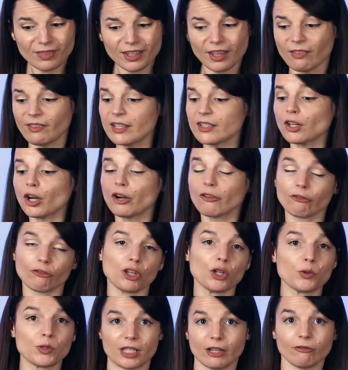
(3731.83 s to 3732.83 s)
these are a
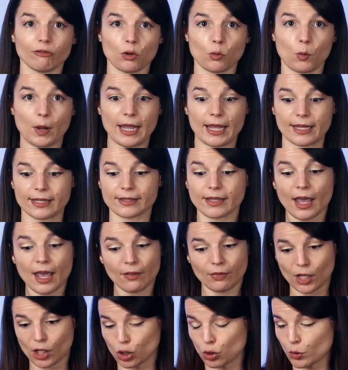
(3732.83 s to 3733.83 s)
few different ways
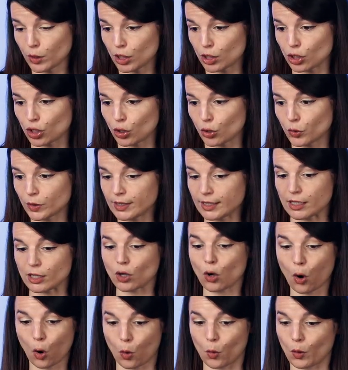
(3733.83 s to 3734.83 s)
that you can use the
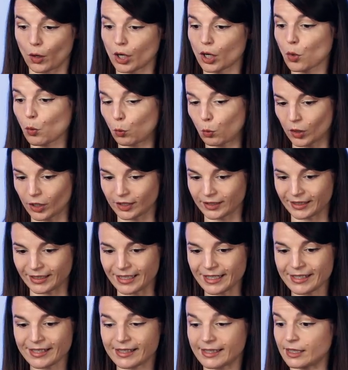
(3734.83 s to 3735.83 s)
core word
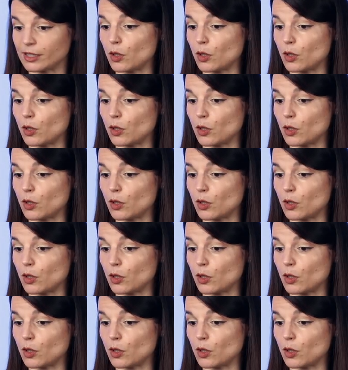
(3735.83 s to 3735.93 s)
lists.